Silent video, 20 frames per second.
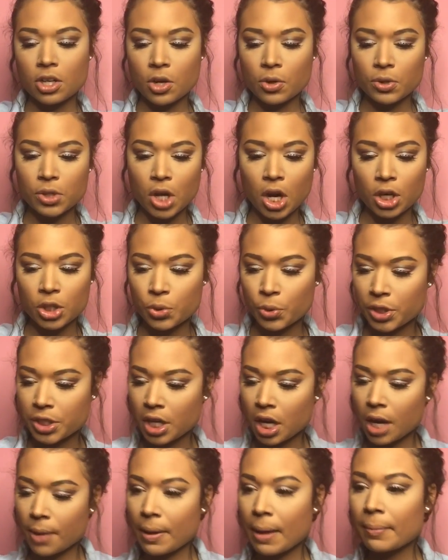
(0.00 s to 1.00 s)
No, it's contour
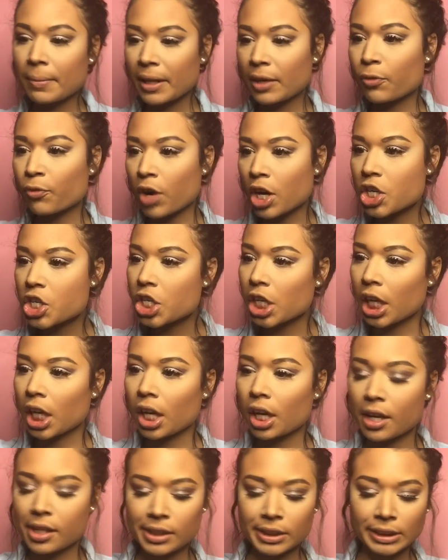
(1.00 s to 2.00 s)
time. I'm like
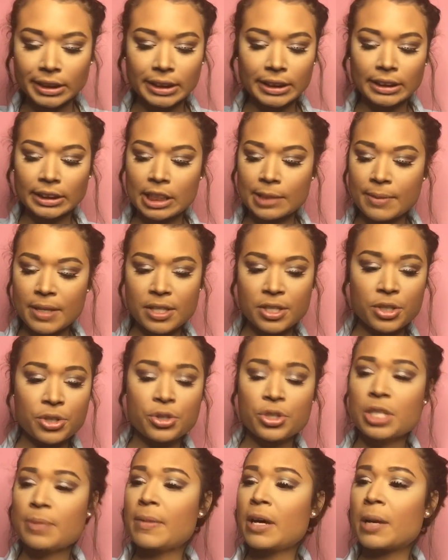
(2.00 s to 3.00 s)
rushing. My
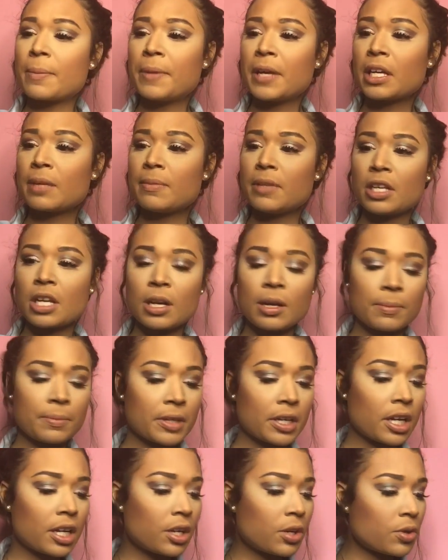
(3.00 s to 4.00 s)
sister's about to pick me up
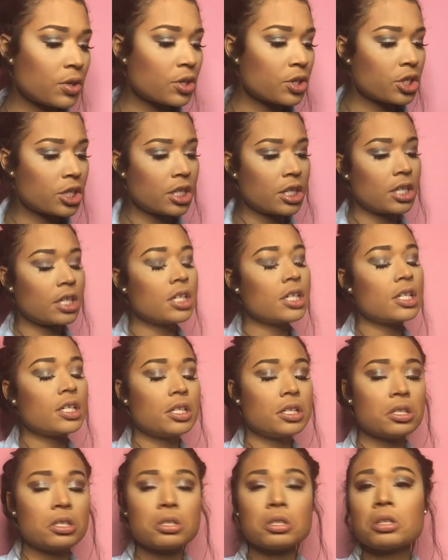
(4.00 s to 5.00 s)
and I know how she
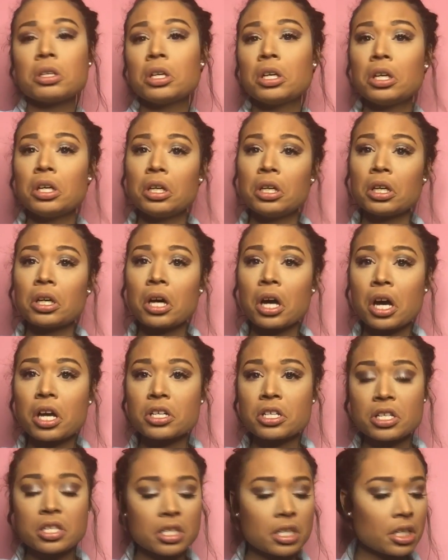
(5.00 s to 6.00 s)
is.
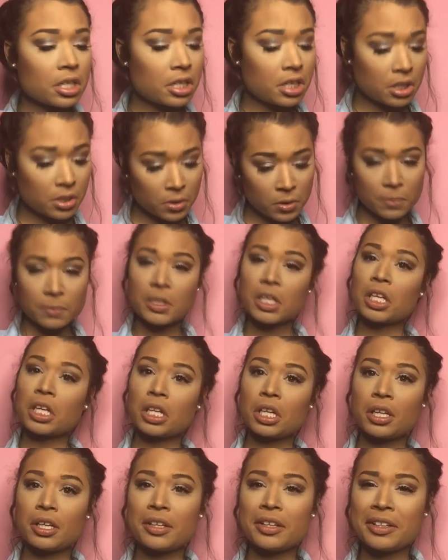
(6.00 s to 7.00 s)
Guys, she's gonna kill
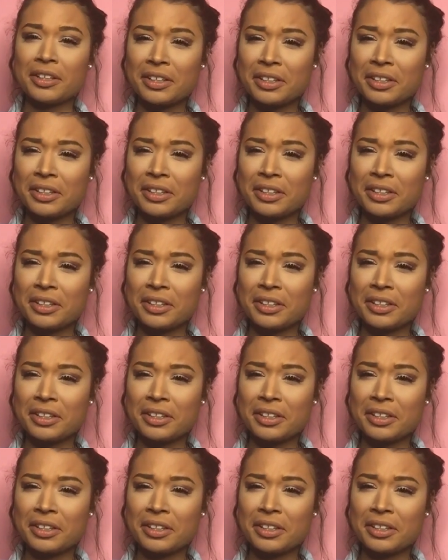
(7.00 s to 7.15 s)
me.